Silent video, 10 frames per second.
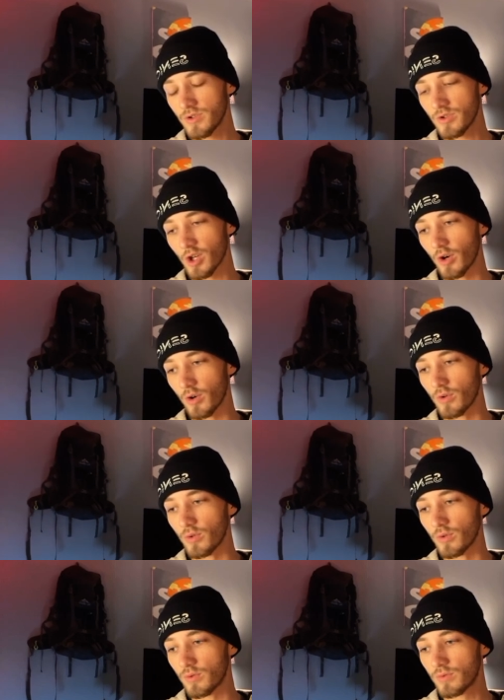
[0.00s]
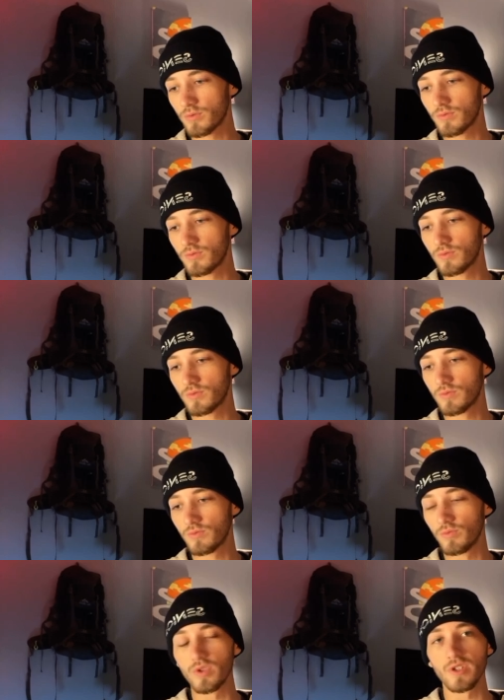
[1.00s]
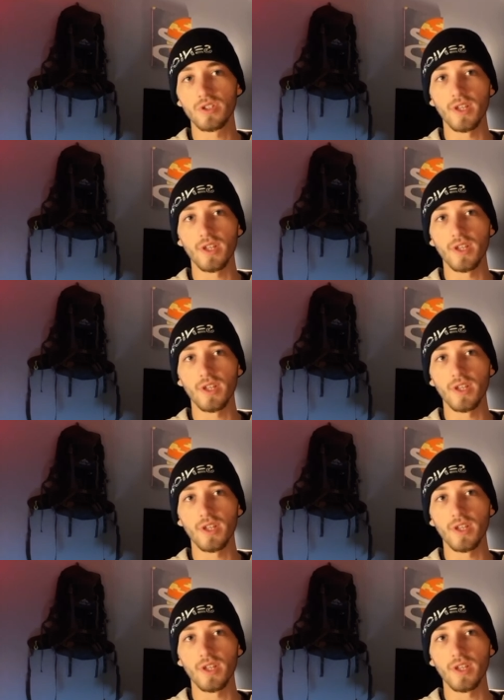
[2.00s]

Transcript: So we'll just